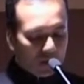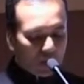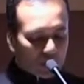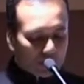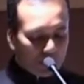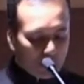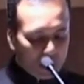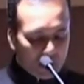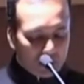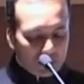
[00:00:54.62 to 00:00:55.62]
Dr.
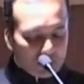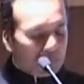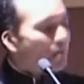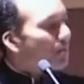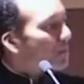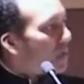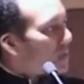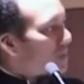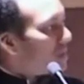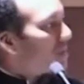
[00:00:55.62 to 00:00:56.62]
Pollard,
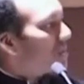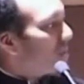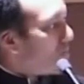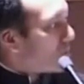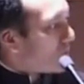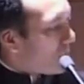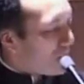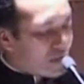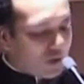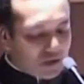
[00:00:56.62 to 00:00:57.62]
President,
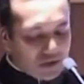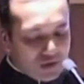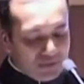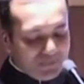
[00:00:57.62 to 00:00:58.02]
Montgomery College,